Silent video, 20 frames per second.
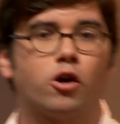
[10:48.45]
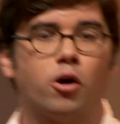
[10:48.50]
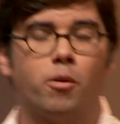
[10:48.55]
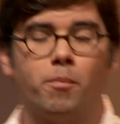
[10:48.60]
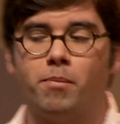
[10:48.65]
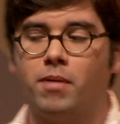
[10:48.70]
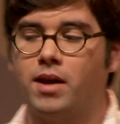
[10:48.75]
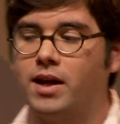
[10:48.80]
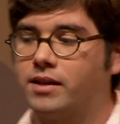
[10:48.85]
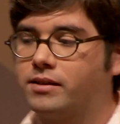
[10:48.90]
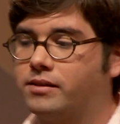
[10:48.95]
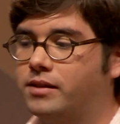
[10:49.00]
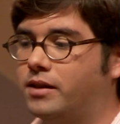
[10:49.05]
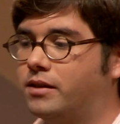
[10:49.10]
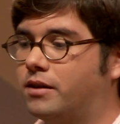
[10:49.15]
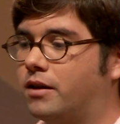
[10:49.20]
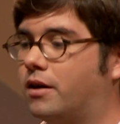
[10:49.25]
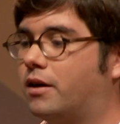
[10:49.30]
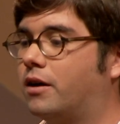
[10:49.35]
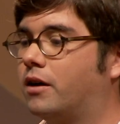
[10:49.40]
were
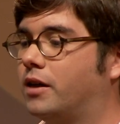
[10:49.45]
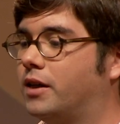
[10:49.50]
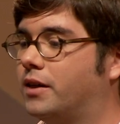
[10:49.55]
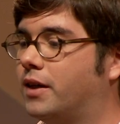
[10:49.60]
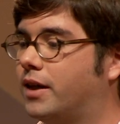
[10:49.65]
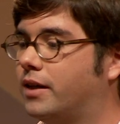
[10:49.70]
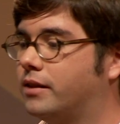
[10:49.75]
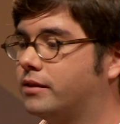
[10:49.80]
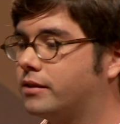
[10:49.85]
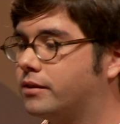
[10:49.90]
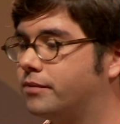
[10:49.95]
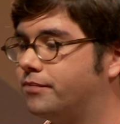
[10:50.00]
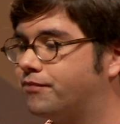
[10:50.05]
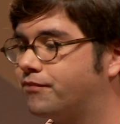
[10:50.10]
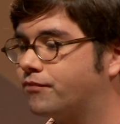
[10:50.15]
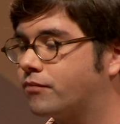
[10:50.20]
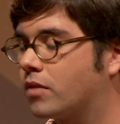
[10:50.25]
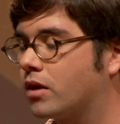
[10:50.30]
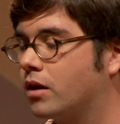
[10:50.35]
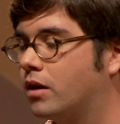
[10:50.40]
complex in their early
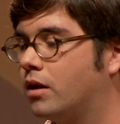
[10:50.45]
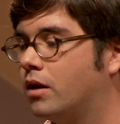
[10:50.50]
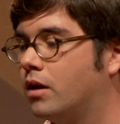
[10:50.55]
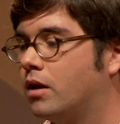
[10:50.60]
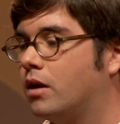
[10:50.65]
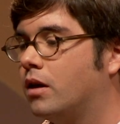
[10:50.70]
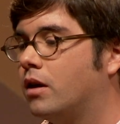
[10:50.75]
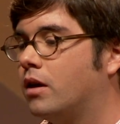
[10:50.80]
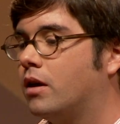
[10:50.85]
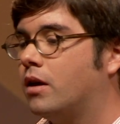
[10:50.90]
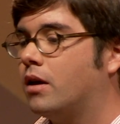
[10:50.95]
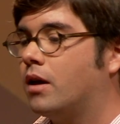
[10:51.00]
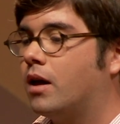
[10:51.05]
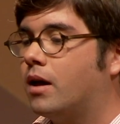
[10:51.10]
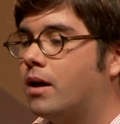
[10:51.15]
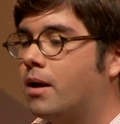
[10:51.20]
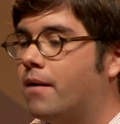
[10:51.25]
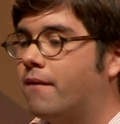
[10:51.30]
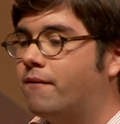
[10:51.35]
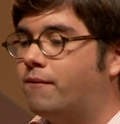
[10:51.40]
days.
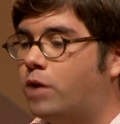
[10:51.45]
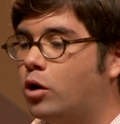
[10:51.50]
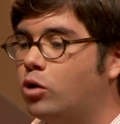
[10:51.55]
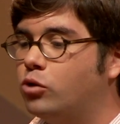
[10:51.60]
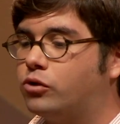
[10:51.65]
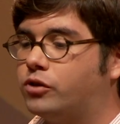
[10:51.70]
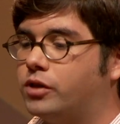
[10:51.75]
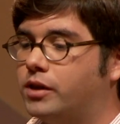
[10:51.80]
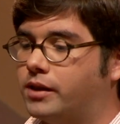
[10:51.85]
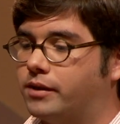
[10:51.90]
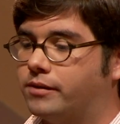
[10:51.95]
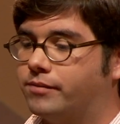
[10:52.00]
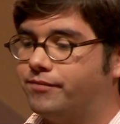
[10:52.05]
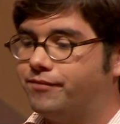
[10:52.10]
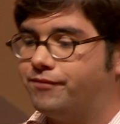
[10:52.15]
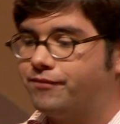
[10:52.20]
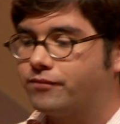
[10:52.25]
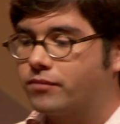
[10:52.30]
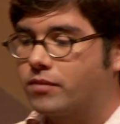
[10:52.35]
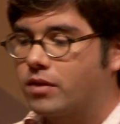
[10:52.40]

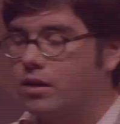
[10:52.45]
Voting.